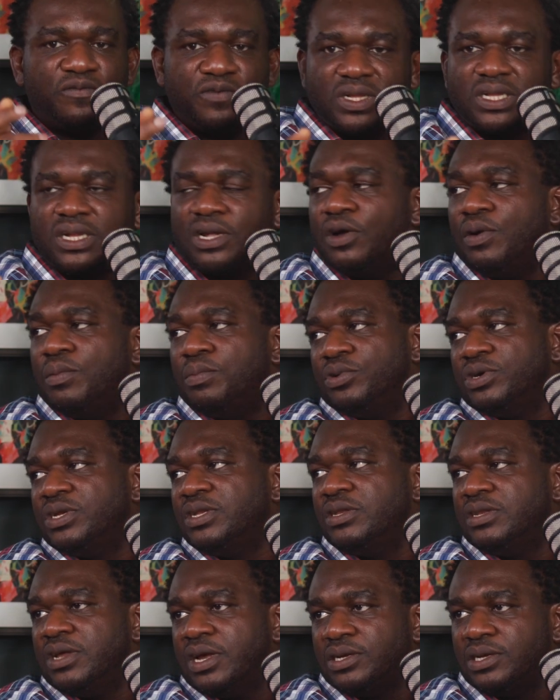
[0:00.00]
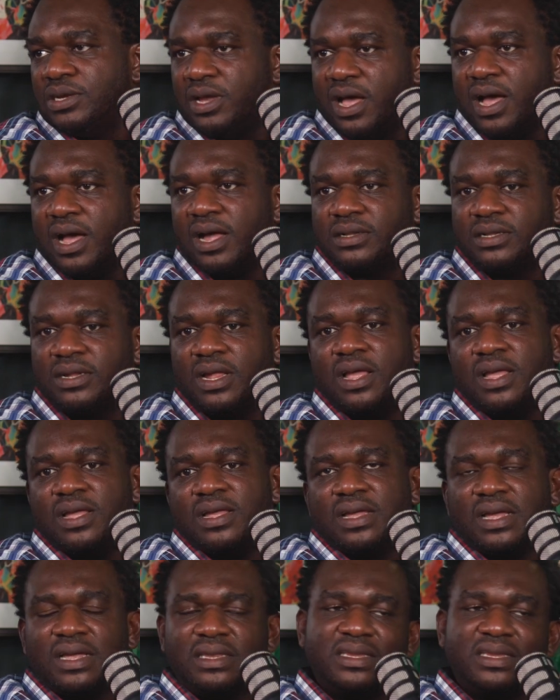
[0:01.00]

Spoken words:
the physical burden that she has,